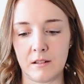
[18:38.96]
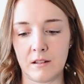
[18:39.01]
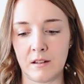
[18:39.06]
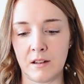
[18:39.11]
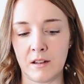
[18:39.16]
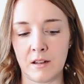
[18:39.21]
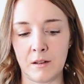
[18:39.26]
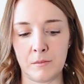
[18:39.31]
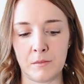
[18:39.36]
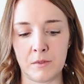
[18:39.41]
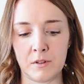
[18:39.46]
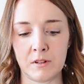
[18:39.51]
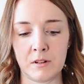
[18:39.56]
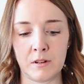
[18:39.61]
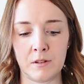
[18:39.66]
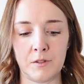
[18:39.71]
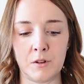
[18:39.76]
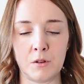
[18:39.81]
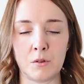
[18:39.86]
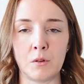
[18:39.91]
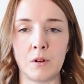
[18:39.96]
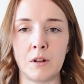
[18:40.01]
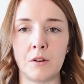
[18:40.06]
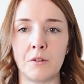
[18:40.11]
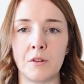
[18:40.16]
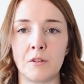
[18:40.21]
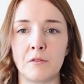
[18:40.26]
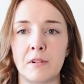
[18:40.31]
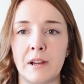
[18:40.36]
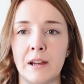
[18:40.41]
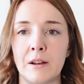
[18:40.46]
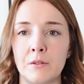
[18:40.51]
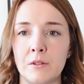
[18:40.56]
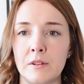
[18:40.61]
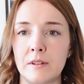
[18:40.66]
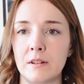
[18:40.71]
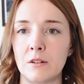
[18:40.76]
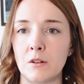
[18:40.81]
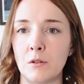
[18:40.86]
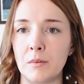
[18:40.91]
I don't know if you call it on the round
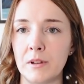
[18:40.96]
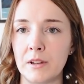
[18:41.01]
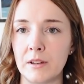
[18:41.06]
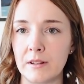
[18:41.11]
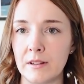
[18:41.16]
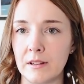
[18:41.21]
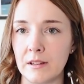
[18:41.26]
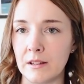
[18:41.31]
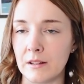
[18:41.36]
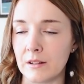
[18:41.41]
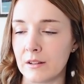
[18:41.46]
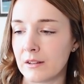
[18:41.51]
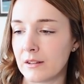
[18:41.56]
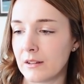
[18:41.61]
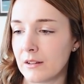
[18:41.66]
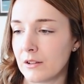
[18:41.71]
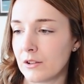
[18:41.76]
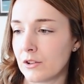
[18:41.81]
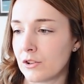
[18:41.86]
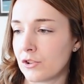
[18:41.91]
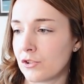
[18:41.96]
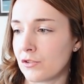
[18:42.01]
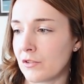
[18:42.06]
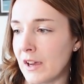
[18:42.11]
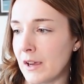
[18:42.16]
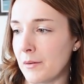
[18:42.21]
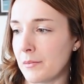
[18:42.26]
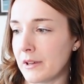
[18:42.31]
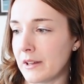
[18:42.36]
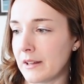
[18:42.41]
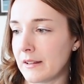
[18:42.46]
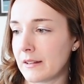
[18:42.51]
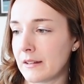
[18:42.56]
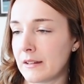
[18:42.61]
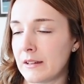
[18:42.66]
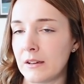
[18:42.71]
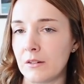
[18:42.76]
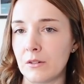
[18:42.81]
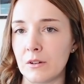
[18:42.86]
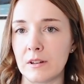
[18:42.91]
still because it is straight, but it's
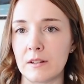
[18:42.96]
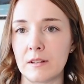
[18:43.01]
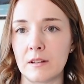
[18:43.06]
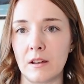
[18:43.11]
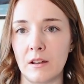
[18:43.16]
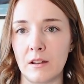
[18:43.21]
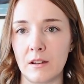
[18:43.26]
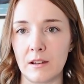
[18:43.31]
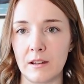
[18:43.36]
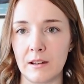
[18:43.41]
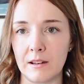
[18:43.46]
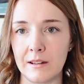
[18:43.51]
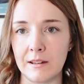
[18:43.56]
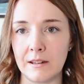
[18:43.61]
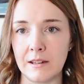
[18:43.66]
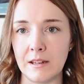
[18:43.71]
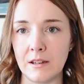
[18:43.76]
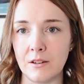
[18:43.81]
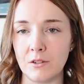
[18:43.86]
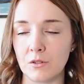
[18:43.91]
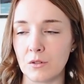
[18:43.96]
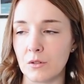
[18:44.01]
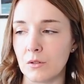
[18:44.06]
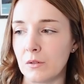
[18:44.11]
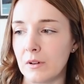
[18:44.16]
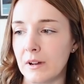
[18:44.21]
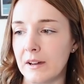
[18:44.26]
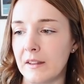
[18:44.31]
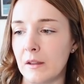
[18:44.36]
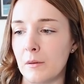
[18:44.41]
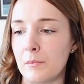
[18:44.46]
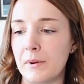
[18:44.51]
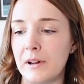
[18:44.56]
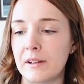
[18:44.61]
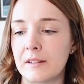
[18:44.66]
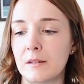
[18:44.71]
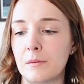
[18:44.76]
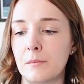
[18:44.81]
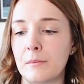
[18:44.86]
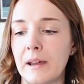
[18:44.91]
knit on a circular needle, and the
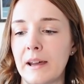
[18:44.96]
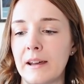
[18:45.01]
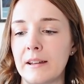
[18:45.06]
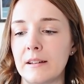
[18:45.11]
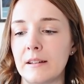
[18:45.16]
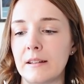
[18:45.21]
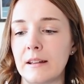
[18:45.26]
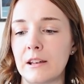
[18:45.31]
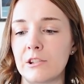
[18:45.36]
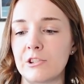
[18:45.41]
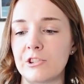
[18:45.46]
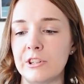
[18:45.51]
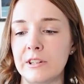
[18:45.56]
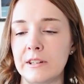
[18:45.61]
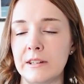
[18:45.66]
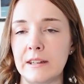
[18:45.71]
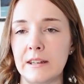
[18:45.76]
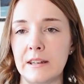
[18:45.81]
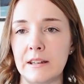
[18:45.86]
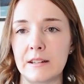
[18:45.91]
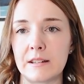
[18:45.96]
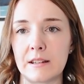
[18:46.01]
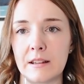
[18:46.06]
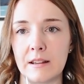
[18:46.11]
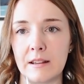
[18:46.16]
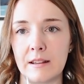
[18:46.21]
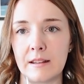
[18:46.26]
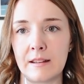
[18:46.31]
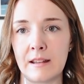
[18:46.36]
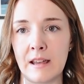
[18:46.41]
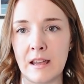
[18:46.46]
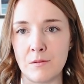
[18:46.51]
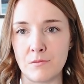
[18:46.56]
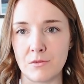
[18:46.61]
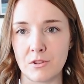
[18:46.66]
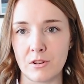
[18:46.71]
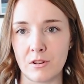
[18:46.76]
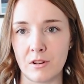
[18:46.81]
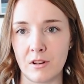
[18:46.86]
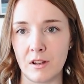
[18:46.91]
button band is actually knit at the same
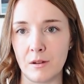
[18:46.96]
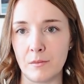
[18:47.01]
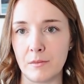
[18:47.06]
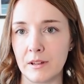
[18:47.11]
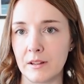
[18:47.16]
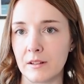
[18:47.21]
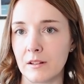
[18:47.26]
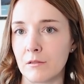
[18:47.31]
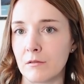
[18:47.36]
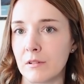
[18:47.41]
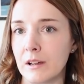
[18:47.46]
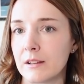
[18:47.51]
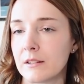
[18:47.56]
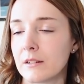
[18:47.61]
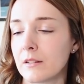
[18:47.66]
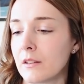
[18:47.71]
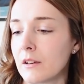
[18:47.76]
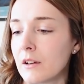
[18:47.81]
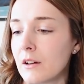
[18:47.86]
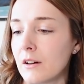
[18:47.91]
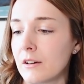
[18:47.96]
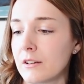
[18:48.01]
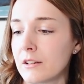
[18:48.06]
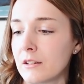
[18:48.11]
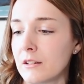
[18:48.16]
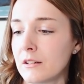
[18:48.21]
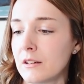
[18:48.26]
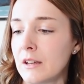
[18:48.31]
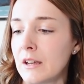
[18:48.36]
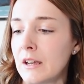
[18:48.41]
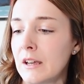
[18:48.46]
time as the rest of the cardigan.